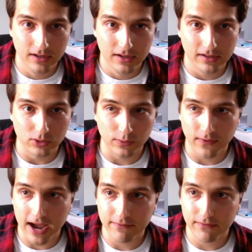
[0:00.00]
There was
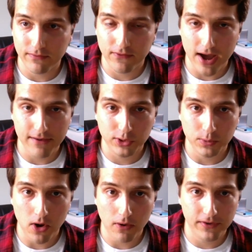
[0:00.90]
five five
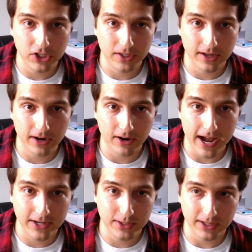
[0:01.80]
small fish in there. I
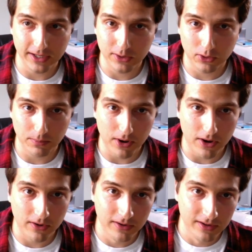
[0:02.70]
accidentally killed them
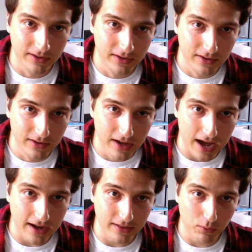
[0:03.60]
all.
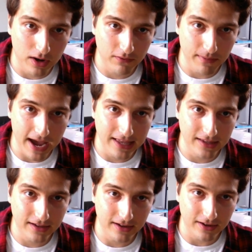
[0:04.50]
Uh, one of them had
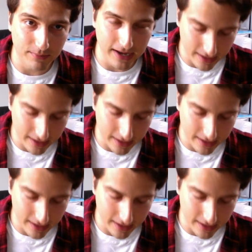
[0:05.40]
oh man.